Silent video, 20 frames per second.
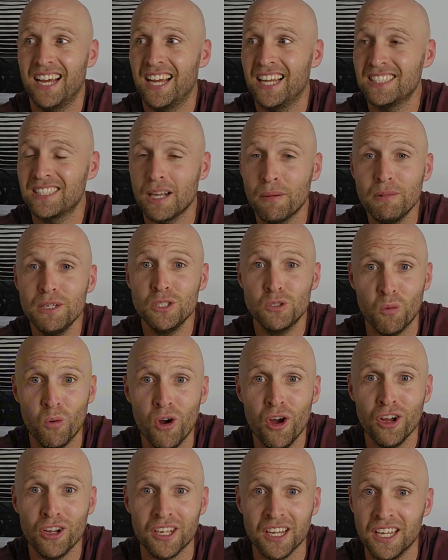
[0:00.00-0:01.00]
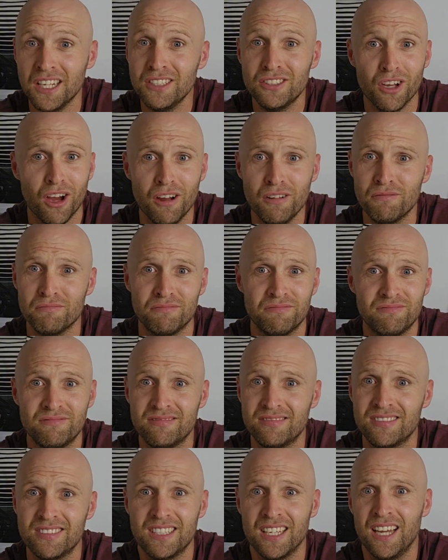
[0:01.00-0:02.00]
Something's working.
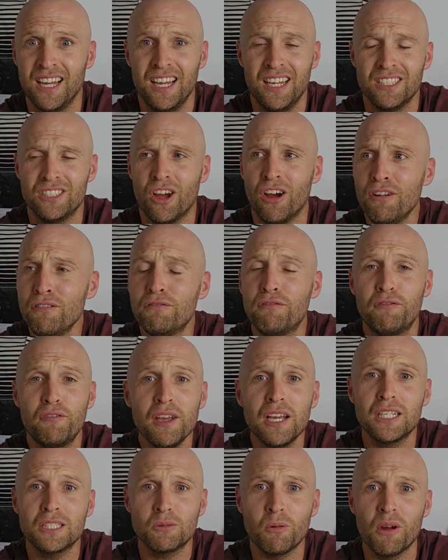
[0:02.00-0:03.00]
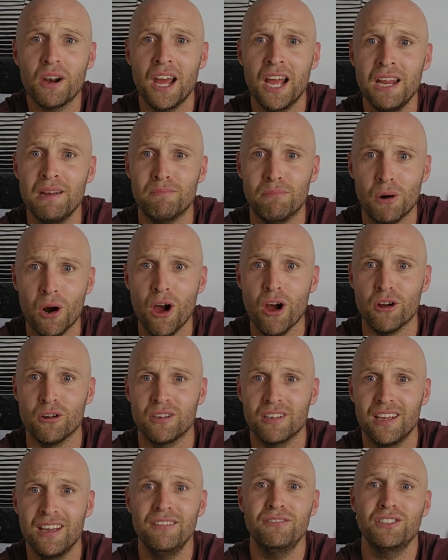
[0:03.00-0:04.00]
Don't fix what ain't
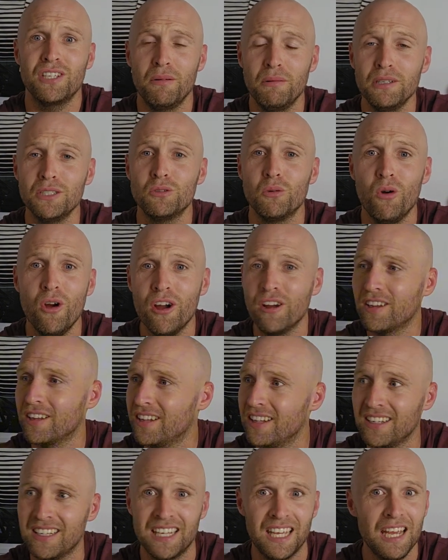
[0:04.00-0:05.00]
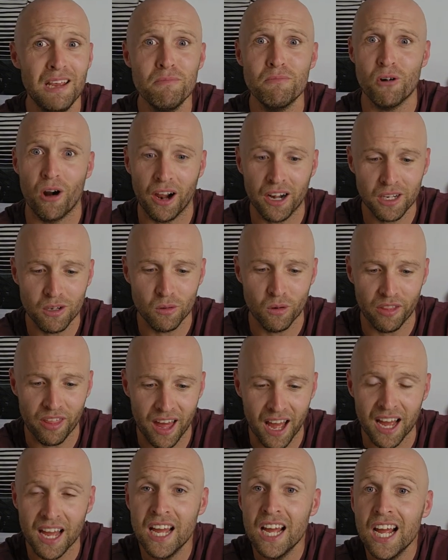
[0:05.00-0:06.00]
broke. If something's working, keep running with
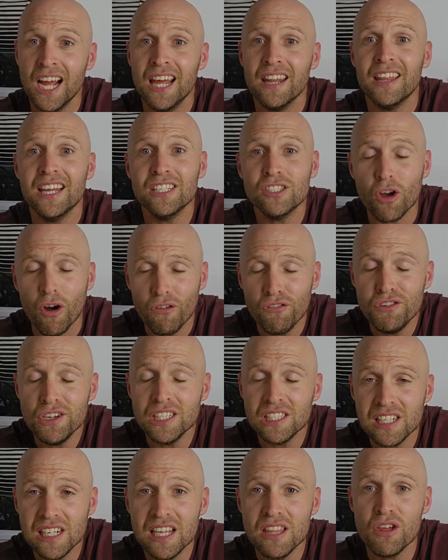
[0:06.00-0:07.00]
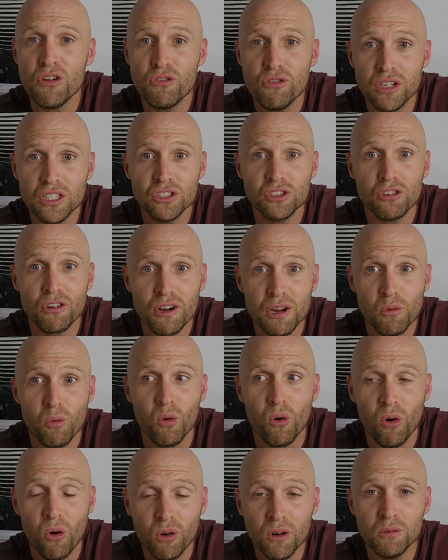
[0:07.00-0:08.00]
that. There's obviously the
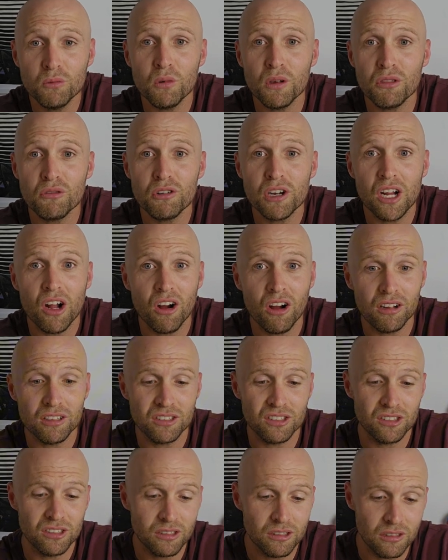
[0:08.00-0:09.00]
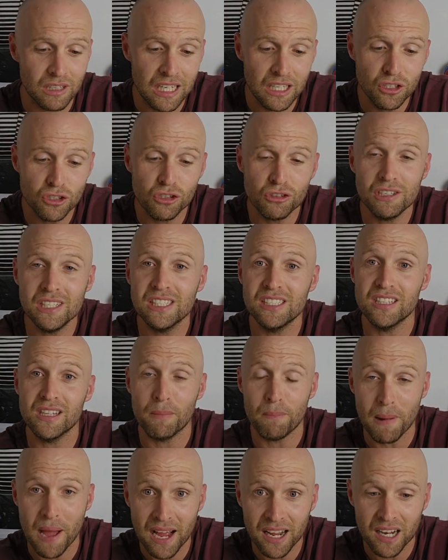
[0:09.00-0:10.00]
risk-reward with regards to injuries in the
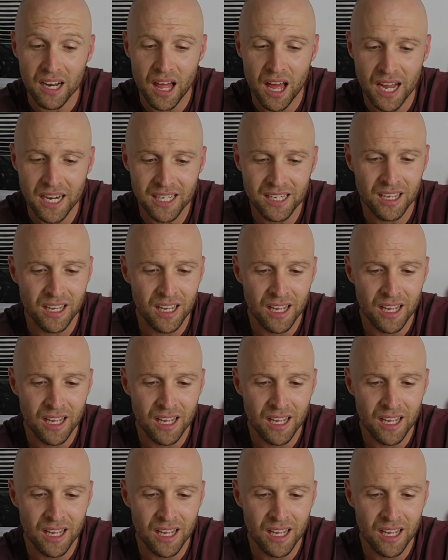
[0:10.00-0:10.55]
back line.